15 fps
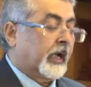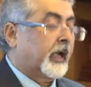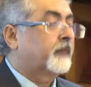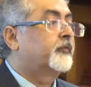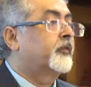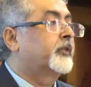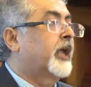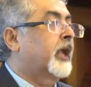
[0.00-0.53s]

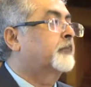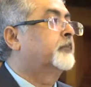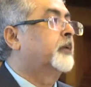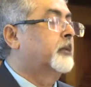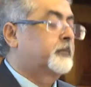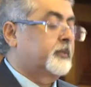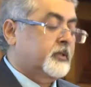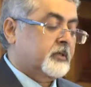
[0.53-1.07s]
and for that
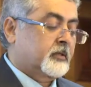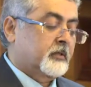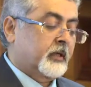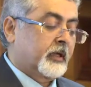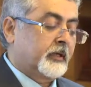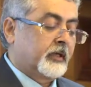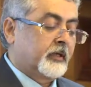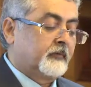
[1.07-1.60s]
purpose,
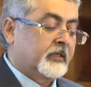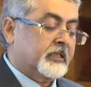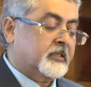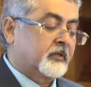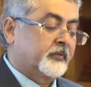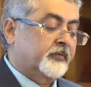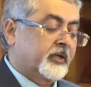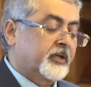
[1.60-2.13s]
an
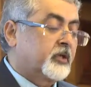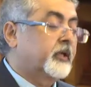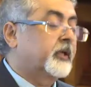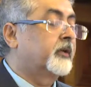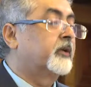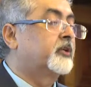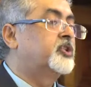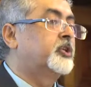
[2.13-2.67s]

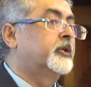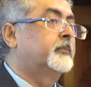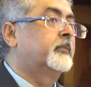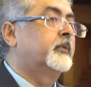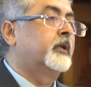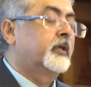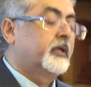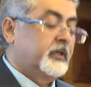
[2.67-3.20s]
investor-friendly
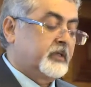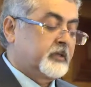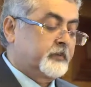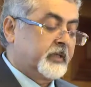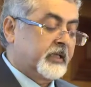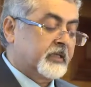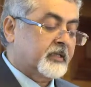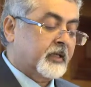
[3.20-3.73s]
regime is
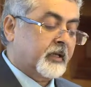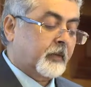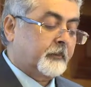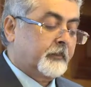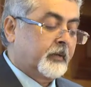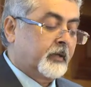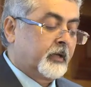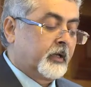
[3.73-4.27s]
being set
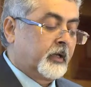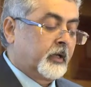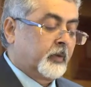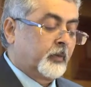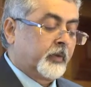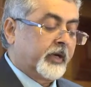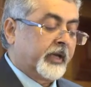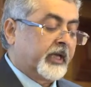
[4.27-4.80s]
up.
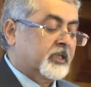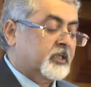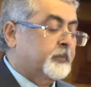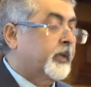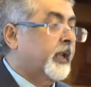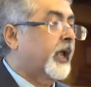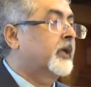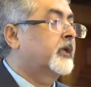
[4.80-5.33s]
We're
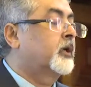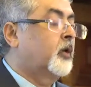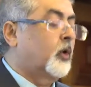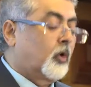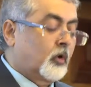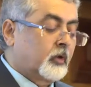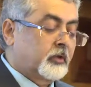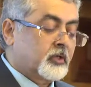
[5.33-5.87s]

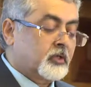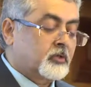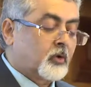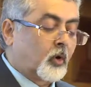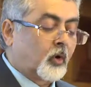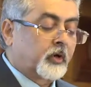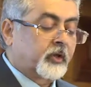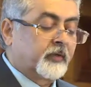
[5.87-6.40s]
expediting all the
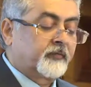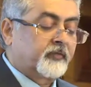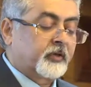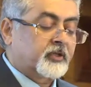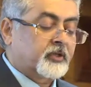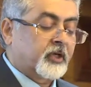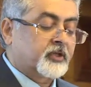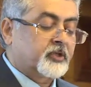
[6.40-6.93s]
stalled
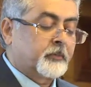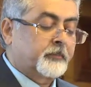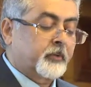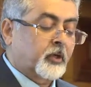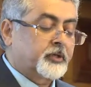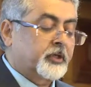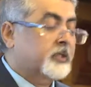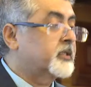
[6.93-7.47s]
infrastructure
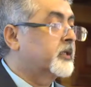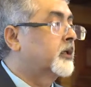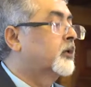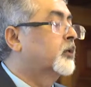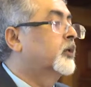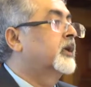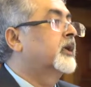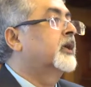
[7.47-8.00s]
projects,
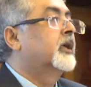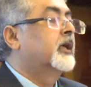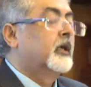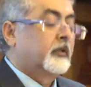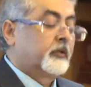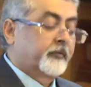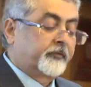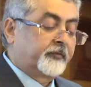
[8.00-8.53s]
including
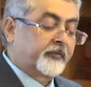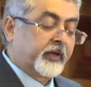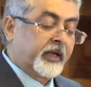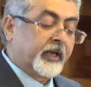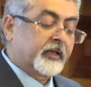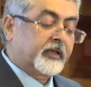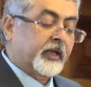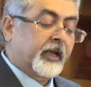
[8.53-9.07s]
the
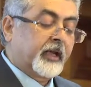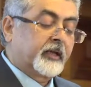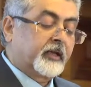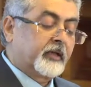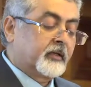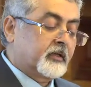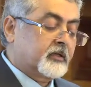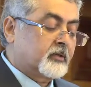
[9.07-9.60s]
freight and
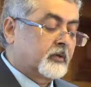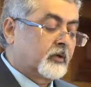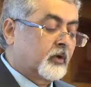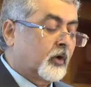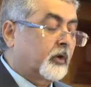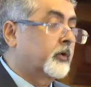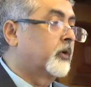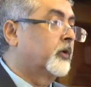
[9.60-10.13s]
industrial
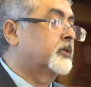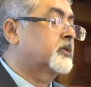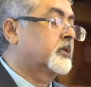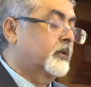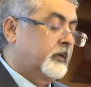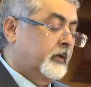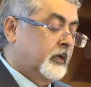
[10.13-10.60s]
corridors.